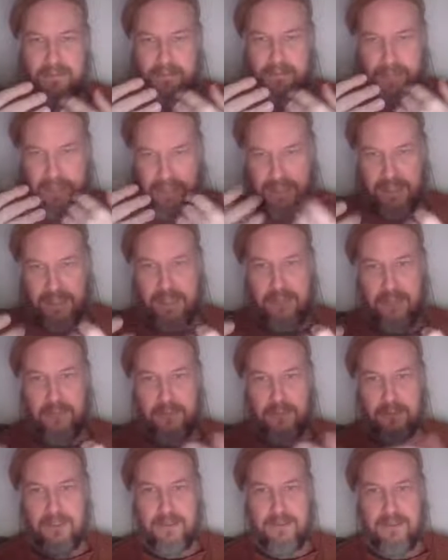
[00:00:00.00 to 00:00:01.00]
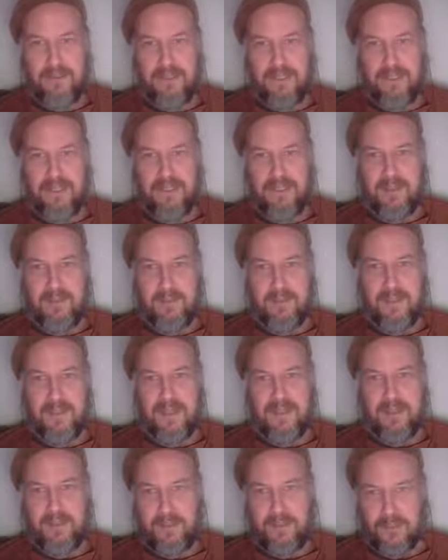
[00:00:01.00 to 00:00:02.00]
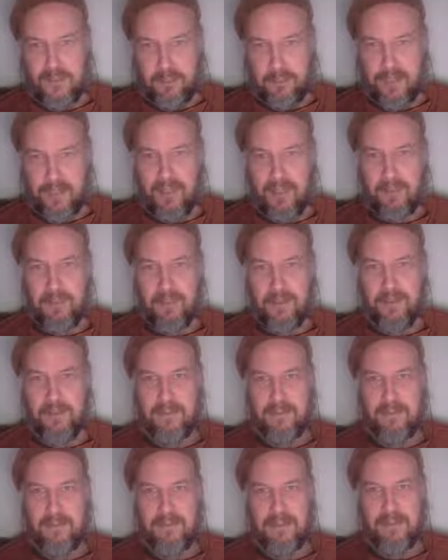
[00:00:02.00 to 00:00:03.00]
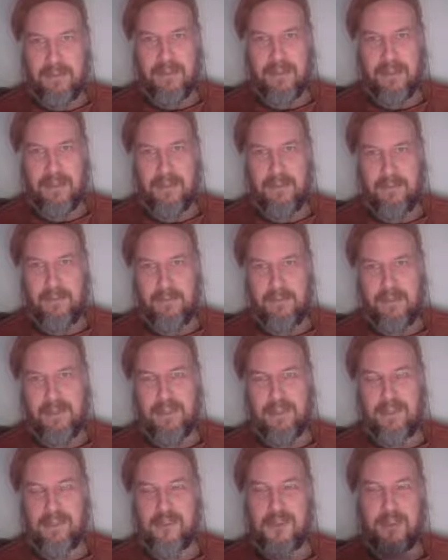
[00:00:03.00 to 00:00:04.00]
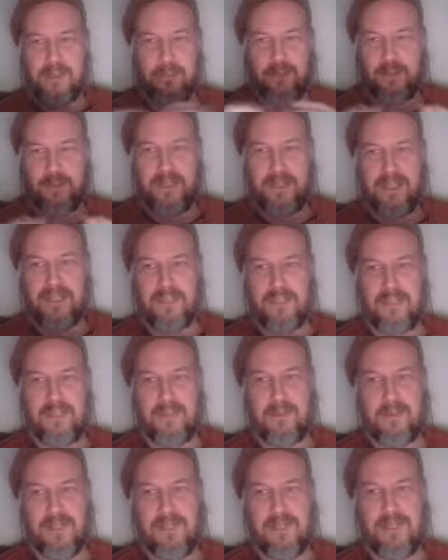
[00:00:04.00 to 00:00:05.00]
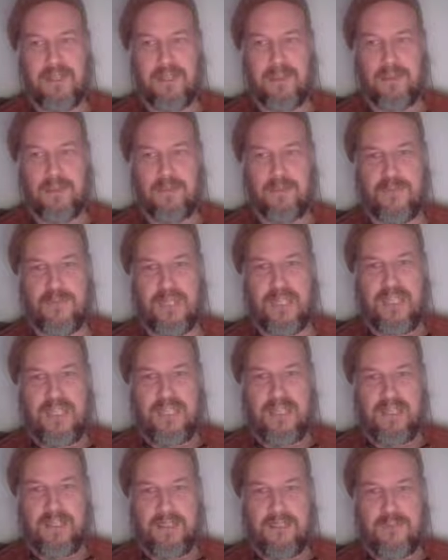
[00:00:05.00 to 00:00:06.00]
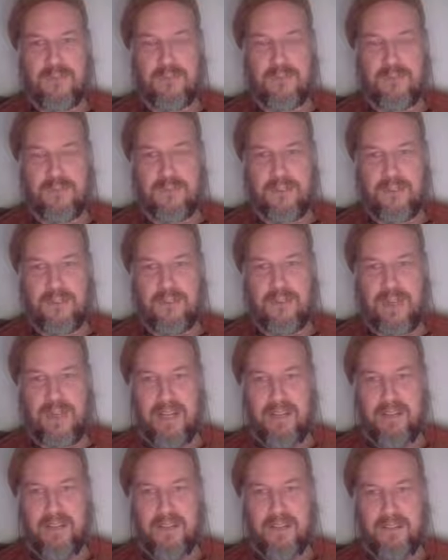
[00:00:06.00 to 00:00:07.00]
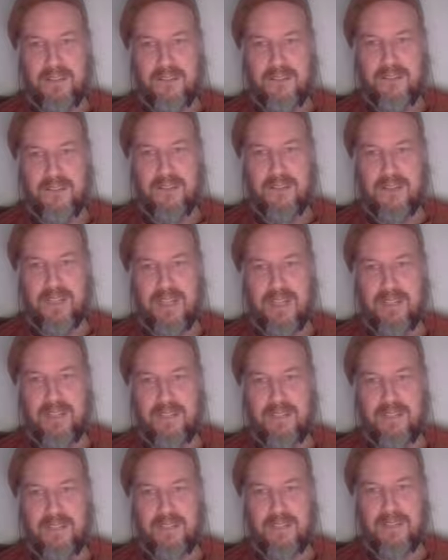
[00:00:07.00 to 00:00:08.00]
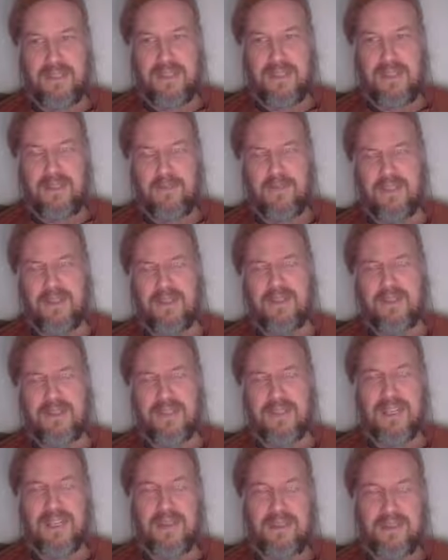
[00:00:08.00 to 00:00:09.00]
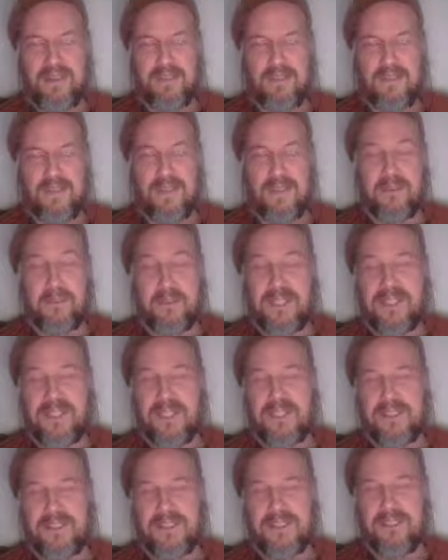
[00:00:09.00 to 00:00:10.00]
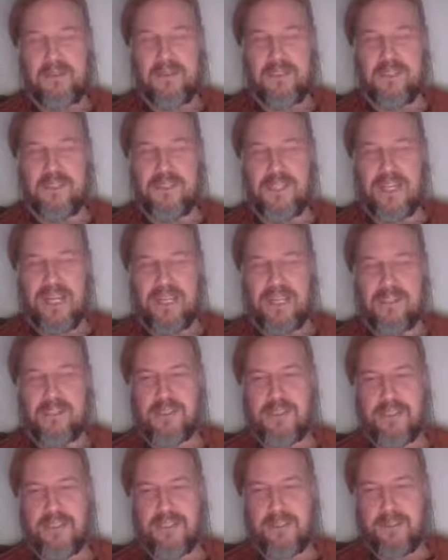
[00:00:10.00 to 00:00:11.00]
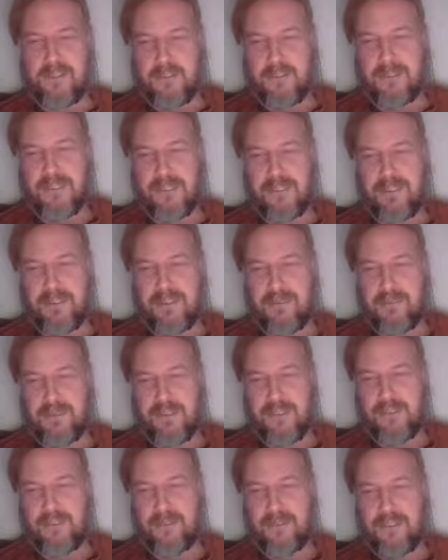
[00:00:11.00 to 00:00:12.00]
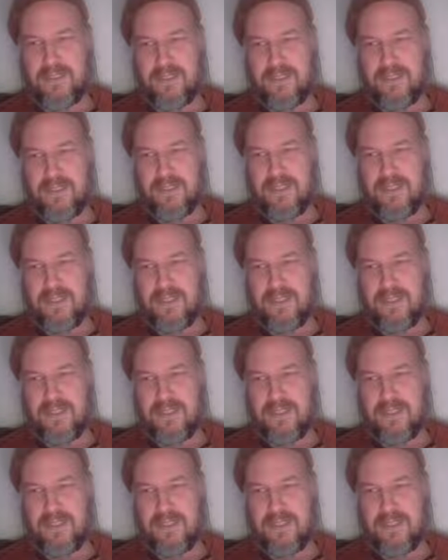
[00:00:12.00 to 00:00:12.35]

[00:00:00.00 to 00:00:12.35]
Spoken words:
get into, that this paper really jumps right into the middle of, is areas that what are the areas that are mediating language actually doing vis-a-vis,